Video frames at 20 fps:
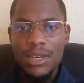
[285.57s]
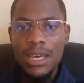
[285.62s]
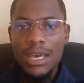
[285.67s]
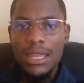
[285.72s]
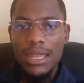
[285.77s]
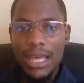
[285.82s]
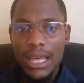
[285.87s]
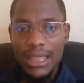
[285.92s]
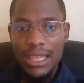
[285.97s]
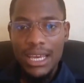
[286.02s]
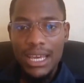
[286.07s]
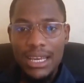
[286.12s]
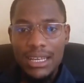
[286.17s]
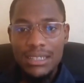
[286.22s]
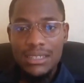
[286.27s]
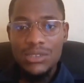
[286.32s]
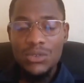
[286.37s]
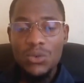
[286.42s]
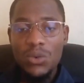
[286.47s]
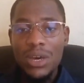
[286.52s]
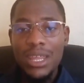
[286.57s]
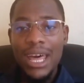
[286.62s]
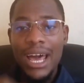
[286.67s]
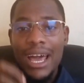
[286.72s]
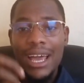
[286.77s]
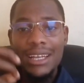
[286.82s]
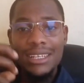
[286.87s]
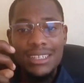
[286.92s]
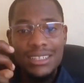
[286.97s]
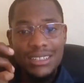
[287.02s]
That is,
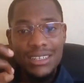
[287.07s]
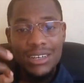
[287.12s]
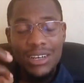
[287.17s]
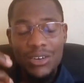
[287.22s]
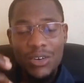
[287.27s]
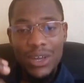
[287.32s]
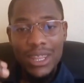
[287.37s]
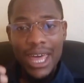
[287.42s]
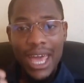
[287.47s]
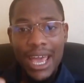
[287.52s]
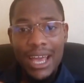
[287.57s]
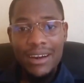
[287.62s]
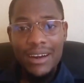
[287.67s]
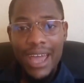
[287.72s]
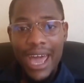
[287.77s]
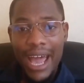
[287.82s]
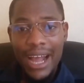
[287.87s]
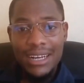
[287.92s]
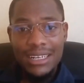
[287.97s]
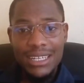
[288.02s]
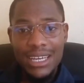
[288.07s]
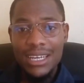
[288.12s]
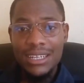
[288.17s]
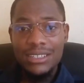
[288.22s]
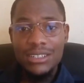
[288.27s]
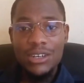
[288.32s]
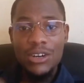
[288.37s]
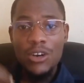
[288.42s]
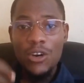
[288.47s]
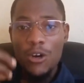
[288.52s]
whether a
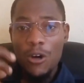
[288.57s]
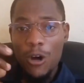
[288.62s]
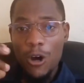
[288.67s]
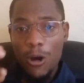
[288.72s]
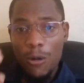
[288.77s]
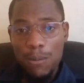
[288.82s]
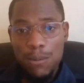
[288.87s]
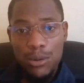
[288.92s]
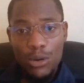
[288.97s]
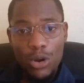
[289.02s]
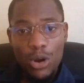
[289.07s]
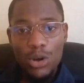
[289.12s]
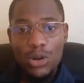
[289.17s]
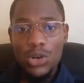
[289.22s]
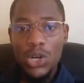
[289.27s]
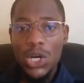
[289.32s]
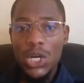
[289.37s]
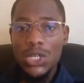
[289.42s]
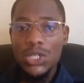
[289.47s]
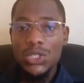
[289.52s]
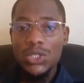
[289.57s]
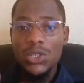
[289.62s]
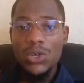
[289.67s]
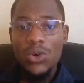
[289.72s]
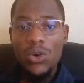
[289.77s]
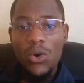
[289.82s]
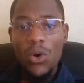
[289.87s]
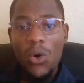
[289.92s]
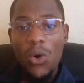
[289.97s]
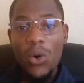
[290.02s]
reactant or product
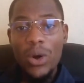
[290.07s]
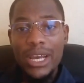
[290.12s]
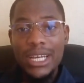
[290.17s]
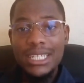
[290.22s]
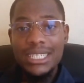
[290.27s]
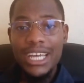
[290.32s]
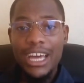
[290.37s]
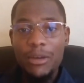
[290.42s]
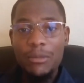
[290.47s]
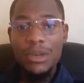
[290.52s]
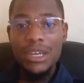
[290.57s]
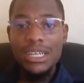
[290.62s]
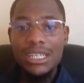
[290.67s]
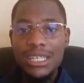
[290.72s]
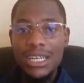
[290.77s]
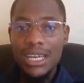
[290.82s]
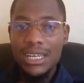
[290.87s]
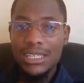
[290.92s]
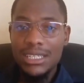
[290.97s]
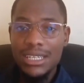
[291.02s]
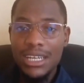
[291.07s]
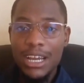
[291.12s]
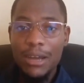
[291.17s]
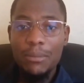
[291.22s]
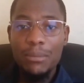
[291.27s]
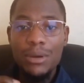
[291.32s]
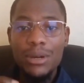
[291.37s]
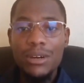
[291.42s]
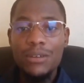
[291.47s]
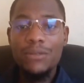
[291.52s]
or intermediate can
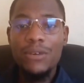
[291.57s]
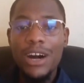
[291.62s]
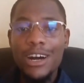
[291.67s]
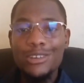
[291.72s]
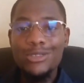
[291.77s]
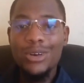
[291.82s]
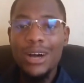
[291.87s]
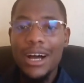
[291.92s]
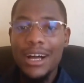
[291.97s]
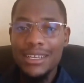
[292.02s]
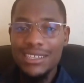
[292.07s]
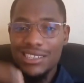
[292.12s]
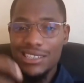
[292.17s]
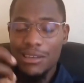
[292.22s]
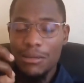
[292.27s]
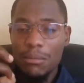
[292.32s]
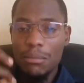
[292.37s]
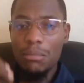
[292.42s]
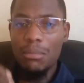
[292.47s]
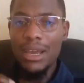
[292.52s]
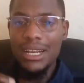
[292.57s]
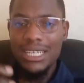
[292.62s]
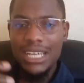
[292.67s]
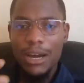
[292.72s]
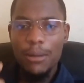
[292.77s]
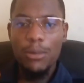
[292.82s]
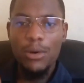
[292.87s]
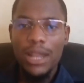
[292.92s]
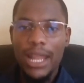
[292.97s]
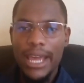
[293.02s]
be referred to as
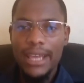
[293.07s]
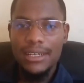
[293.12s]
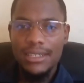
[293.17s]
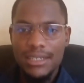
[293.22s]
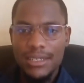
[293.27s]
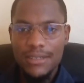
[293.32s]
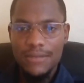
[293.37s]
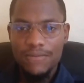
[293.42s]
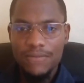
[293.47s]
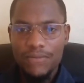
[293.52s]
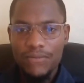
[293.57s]
metabolites.